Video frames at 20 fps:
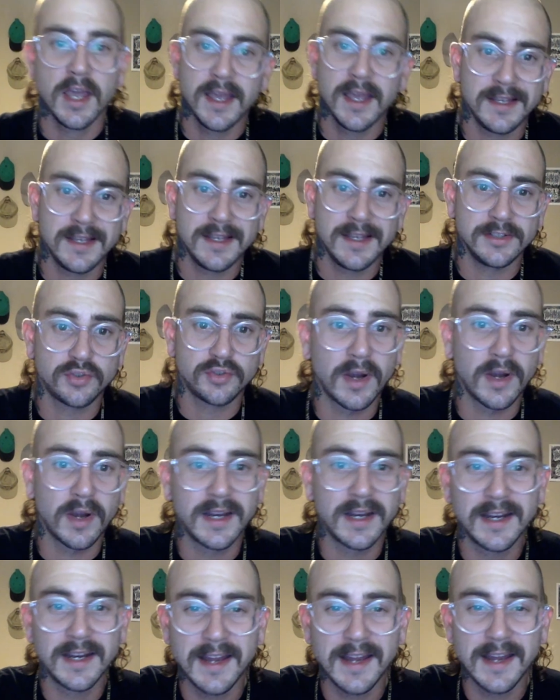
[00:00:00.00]
he's
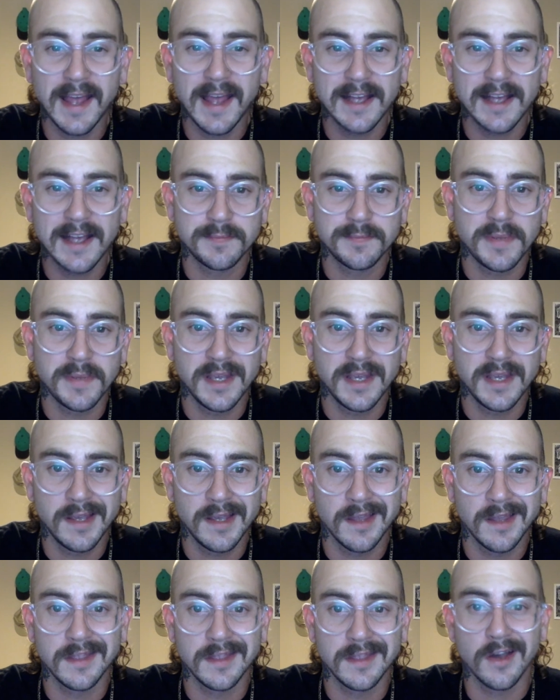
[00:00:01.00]
credited as
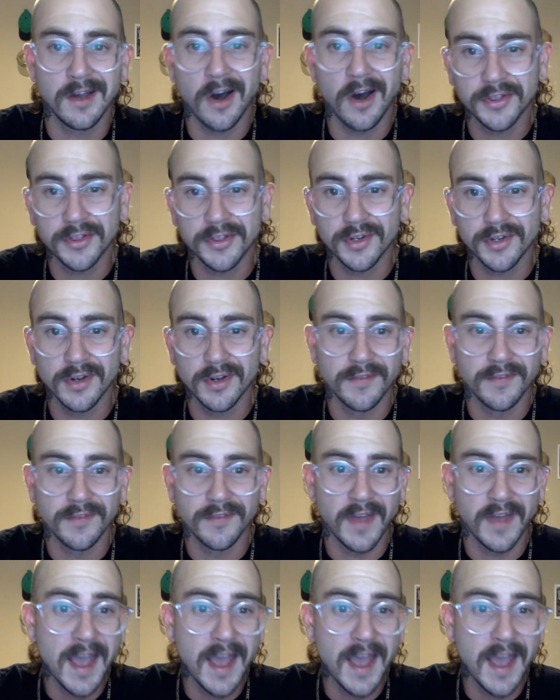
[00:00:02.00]
being the author of